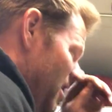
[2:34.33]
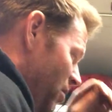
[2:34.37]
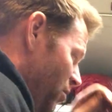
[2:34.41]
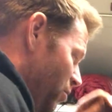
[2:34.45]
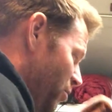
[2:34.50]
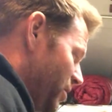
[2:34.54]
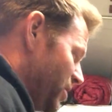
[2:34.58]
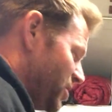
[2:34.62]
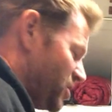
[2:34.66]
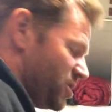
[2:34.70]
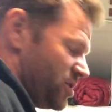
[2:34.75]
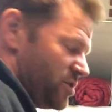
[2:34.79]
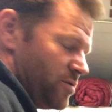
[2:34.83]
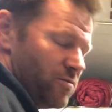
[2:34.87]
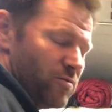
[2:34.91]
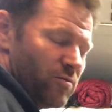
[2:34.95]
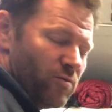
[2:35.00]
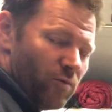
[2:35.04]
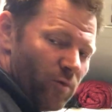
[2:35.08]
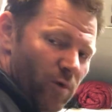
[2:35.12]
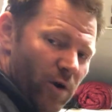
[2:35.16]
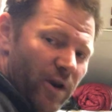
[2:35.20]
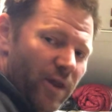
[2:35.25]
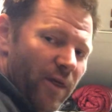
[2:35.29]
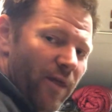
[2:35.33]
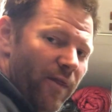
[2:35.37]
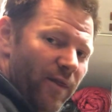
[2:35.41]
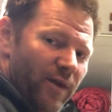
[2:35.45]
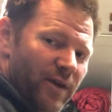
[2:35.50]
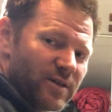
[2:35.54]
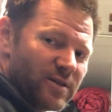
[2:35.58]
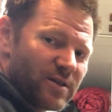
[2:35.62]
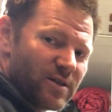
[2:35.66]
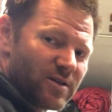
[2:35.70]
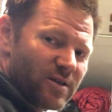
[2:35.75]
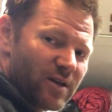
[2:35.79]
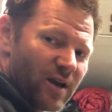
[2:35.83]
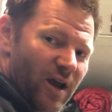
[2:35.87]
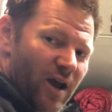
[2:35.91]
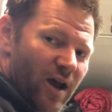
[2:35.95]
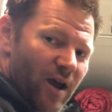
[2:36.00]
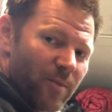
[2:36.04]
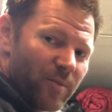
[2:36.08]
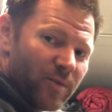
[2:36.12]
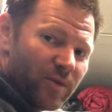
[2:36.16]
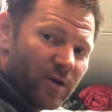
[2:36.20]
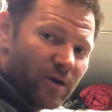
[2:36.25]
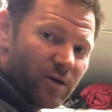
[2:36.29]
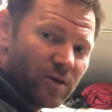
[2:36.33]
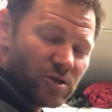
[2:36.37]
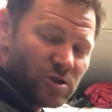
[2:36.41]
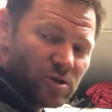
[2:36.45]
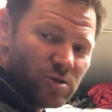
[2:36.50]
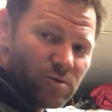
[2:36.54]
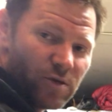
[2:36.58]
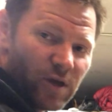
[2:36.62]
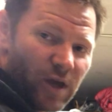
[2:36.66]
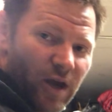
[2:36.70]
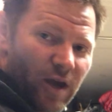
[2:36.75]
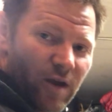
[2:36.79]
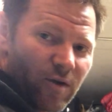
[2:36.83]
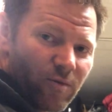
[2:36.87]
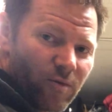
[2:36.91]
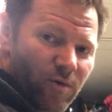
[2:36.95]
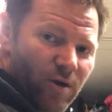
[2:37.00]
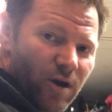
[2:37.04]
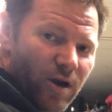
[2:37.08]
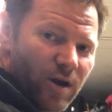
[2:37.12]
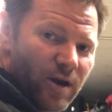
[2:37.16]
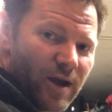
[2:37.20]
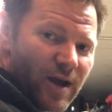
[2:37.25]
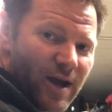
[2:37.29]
which one of the things that's going to happen there is you can't run